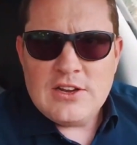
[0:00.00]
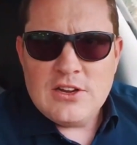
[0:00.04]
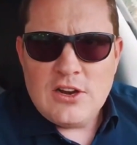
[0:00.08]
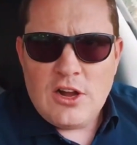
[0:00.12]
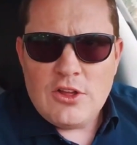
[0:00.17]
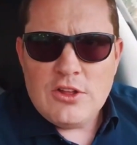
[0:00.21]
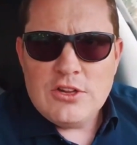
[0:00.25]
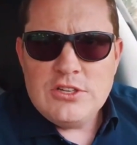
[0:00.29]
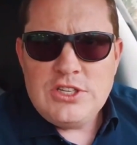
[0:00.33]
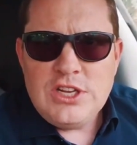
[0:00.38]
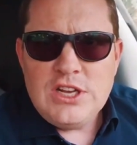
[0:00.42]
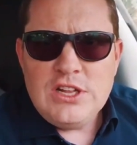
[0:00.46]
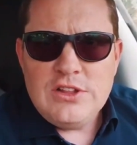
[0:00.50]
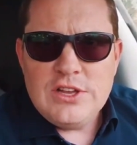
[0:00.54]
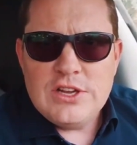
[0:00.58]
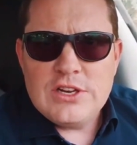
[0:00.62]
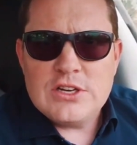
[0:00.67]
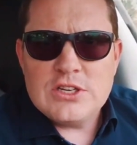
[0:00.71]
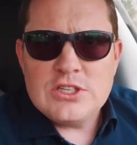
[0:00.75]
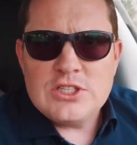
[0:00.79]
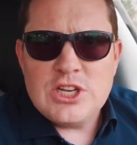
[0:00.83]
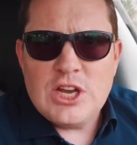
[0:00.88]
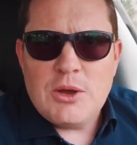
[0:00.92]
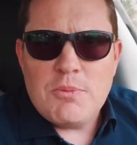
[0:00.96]

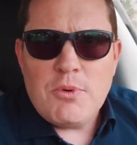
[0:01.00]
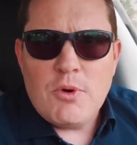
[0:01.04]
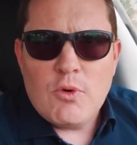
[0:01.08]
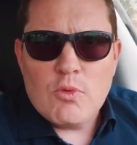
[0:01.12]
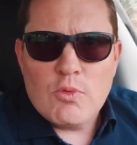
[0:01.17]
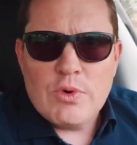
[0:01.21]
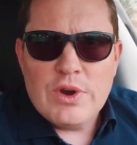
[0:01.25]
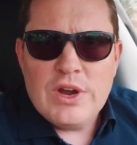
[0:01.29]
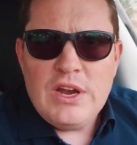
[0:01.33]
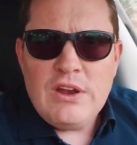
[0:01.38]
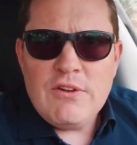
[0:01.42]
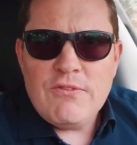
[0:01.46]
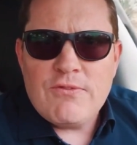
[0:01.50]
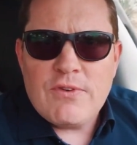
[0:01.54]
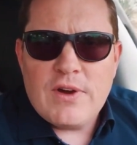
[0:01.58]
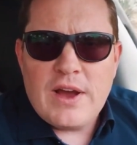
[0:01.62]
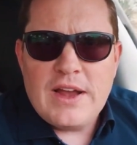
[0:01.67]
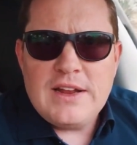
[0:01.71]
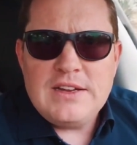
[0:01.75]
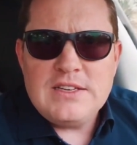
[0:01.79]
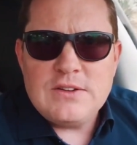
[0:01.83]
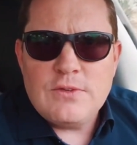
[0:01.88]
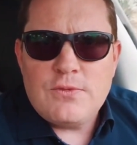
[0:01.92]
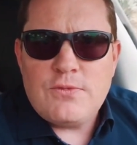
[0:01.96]
Technology leadership
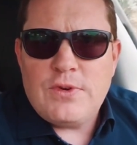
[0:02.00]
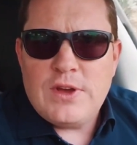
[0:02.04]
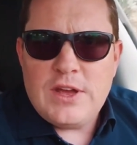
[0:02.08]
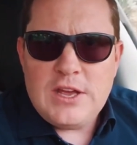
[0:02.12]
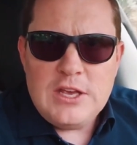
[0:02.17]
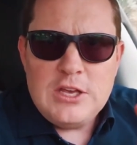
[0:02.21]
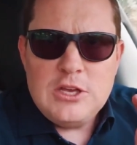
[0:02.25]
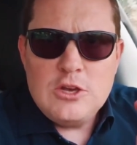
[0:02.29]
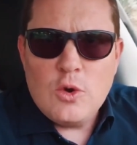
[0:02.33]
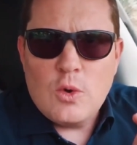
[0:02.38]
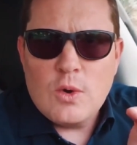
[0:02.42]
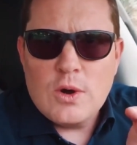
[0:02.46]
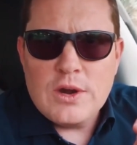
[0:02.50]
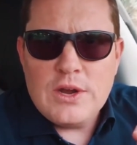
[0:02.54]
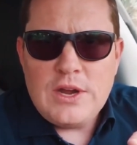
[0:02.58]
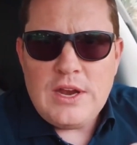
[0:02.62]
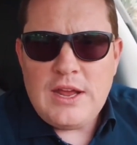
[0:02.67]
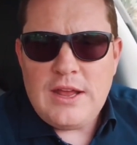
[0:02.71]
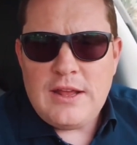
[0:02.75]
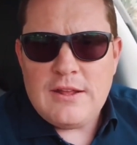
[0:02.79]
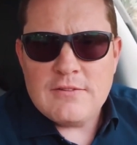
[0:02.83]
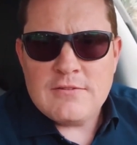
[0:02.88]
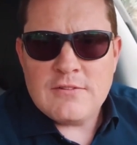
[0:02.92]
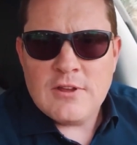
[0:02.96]
redefined to fit
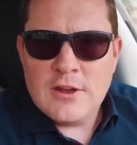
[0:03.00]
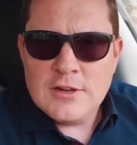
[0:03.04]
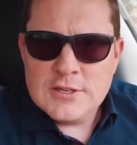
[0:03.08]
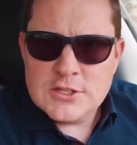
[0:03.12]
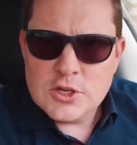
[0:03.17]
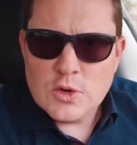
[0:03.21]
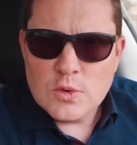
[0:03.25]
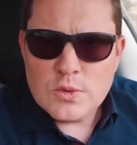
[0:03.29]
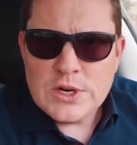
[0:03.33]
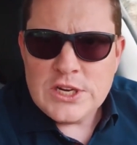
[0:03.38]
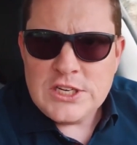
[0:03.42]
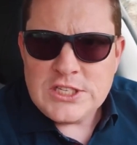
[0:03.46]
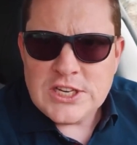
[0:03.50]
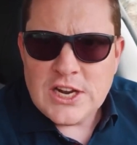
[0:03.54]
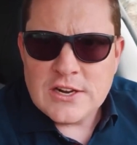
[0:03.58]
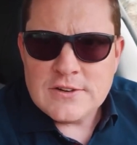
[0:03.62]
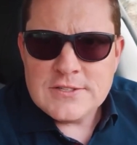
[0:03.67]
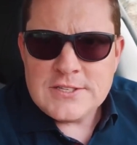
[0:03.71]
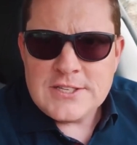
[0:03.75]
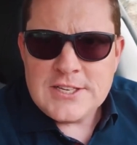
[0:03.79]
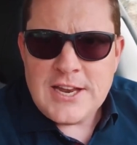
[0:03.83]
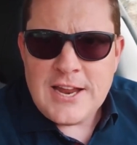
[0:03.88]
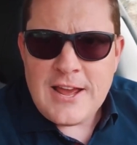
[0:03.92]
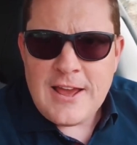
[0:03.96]
your needs. So
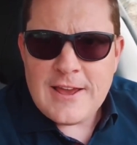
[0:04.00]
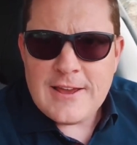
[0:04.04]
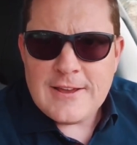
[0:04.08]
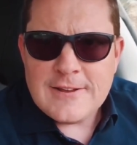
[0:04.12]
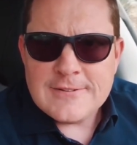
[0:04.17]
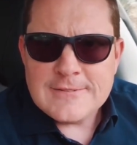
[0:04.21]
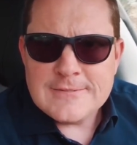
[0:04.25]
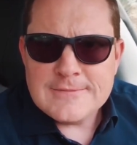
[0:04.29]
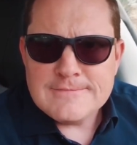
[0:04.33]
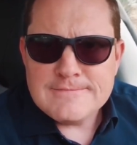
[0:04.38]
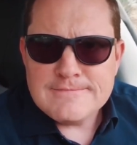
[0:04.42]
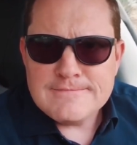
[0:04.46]
reach out today.